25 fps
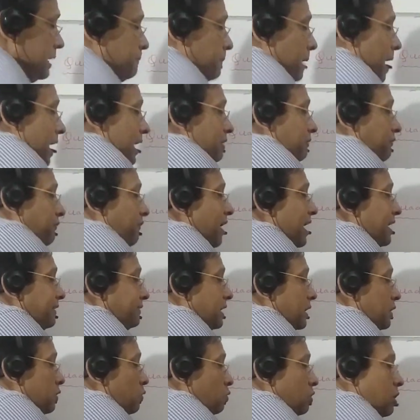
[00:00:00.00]
if alpha is
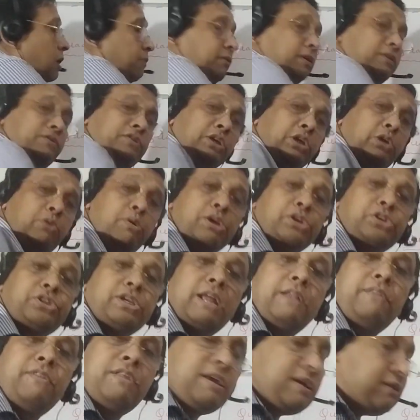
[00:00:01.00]
the root of this
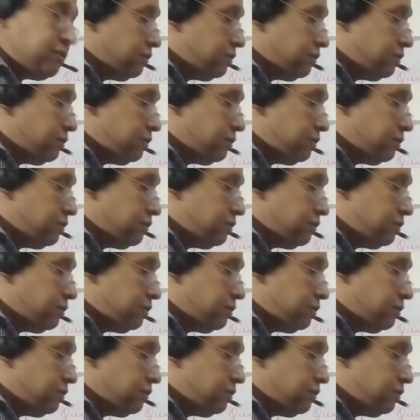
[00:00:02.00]
equation,